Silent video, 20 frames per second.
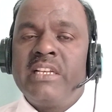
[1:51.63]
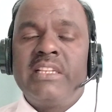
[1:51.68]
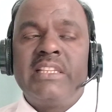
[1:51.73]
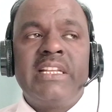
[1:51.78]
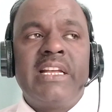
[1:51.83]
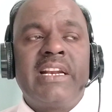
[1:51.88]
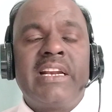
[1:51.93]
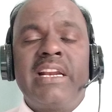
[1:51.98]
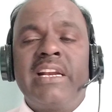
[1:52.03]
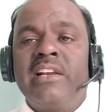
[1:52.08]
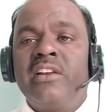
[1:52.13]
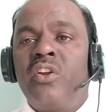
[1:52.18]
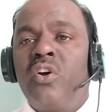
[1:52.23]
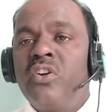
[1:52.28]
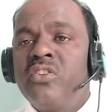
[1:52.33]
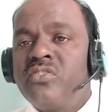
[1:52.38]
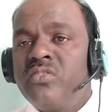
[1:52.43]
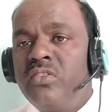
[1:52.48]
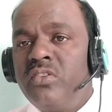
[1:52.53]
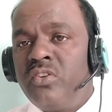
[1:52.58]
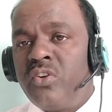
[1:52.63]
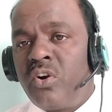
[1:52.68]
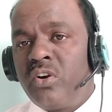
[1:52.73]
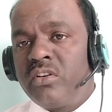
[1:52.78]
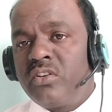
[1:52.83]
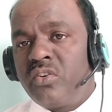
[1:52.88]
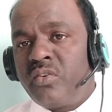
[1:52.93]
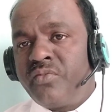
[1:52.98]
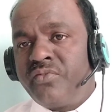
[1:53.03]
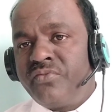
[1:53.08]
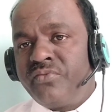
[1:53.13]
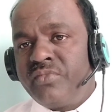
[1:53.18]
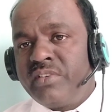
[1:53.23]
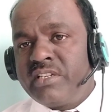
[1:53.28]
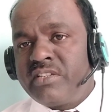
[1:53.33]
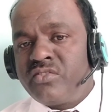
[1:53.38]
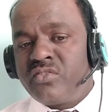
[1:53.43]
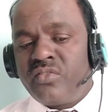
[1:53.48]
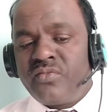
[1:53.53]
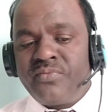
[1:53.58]
There are lot of
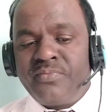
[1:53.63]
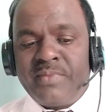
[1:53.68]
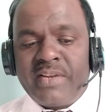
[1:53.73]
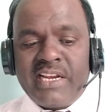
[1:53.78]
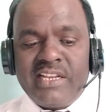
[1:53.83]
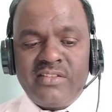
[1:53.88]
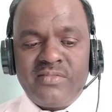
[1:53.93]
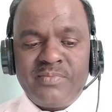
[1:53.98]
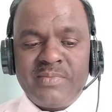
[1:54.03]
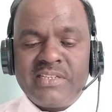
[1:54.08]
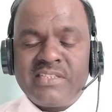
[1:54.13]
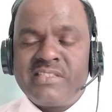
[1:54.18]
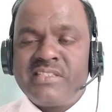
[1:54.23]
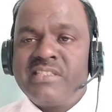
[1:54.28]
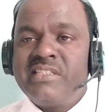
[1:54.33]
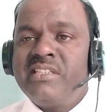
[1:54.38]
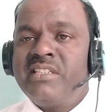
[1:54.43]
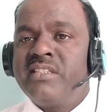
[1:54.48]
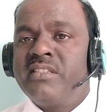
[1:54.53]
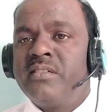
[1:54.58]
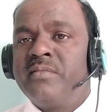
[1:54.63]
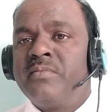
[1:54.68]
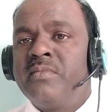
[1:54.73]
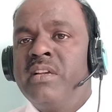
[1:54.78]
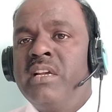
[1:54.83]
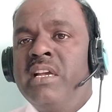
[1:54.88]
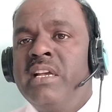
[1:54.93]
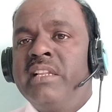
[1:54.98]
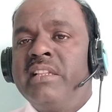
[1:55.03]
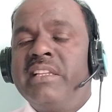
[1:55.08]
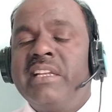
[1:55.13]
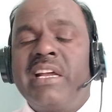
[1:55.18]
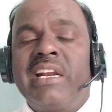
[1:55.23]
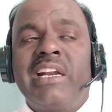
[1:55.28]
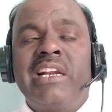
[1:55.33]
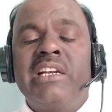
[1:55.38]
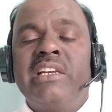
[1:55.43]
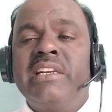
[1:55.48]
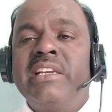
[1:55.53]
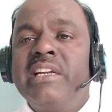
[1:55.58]
waste of management system, there
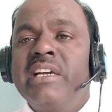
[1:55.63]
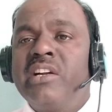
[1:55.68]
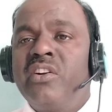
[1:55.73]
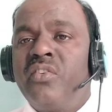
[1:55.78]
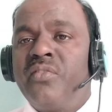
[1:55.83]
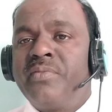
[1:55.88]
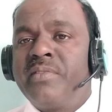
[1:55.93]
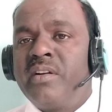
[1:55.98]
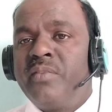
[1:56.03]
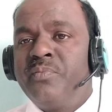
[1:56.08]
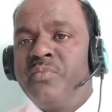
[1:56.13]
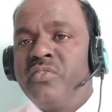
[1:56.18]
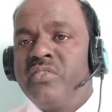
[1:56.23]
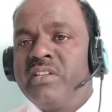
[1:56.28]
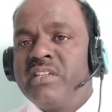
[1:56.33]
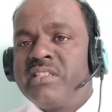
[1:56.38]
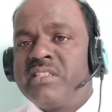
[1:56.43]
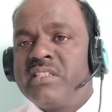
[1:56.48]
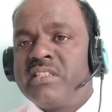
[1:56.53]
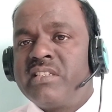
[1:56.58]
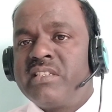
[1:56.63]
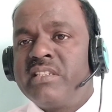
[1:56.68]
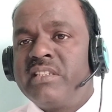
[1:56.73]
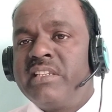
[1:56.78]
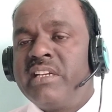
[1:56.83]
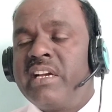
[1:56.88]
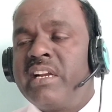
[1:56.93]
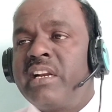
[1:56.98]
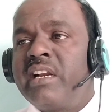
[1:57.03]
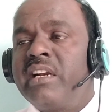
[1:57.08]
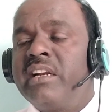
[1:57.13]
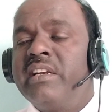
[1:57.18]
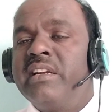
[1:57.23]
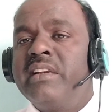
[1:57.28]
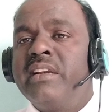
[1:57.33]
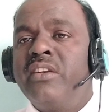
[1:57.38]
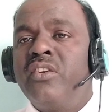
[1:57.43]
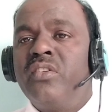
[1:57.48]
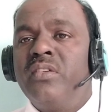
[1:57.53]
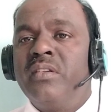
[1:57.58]
are lack of communications, there
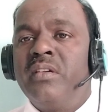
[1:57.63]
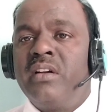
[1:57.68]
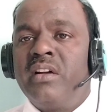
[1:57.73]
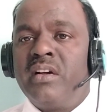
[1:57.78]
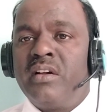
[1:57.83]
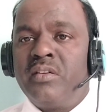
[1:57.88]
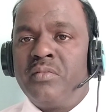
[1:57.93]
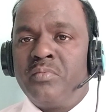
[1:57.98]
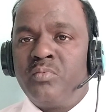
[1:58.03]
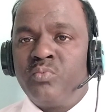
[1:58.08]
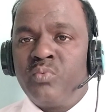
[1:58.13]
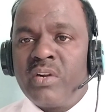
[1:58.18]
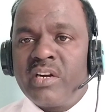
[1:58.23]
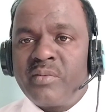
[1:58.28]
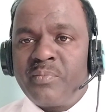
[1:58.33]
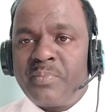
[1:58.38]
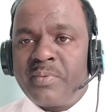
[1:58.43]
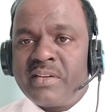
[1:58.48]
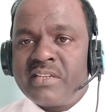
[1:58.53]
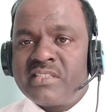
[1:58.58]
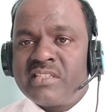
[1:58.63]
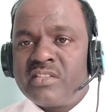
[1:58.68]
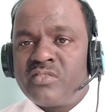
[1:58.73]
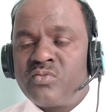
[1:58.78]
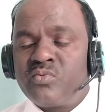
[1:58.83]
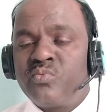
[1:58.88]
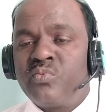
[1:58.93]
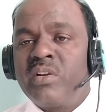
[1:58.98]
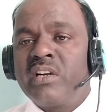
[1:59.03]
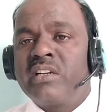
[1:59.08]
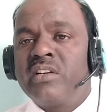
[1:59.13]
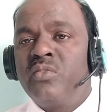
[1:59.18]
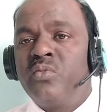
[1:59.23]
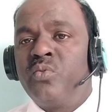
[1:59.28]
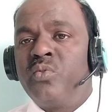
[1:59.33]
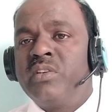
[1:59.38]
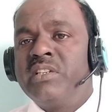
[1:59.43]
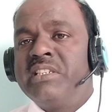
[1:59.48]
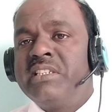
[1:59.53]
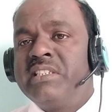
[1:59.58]
are work pressures,
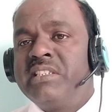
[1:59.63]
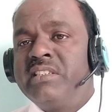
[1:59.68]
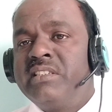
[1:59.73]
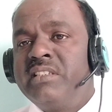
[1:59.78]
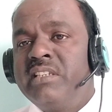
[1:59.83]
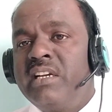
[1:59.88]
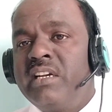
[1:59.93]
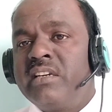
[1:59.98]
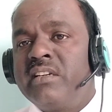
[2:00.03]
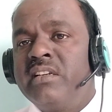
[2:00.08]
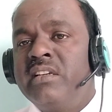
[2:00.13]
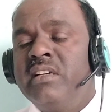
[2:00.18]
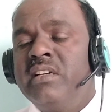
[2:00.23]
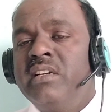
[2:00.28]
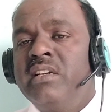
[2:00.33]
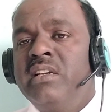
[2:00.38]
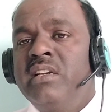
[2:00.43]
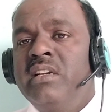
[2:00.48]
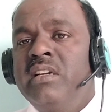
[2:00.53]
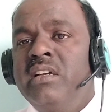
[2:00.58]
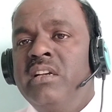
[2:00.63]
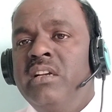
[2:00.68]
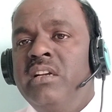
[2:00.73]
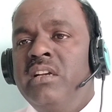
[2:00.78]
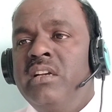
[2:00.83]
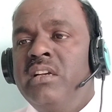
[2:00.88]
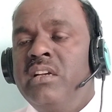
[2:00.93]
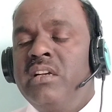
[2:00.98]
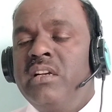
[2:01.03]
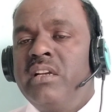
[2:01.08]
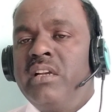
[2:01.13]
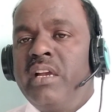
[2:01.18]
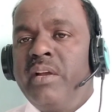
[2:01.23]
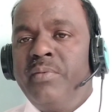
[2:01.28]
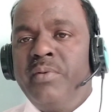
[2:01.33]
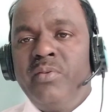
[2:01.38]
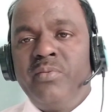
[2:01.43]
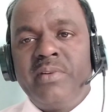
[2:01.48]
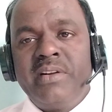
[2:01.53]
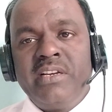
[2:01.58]
workload is there,
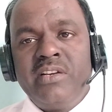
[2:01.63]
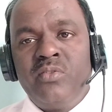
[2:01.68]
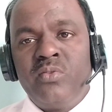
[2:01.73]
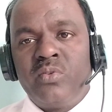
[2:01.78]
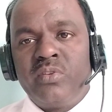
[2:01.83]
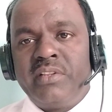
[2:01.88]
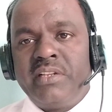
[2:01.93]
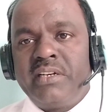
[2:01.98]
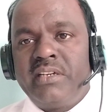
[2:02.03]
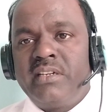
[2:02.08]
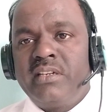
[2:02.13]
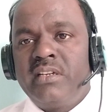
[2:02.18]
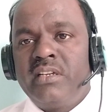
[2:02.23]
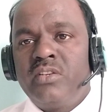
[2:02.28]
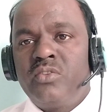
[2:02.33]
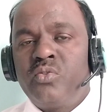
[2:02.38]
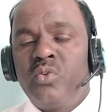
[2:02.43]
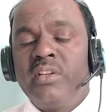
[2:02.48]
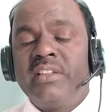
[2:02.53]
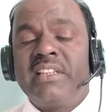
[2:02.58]
everybody know that. So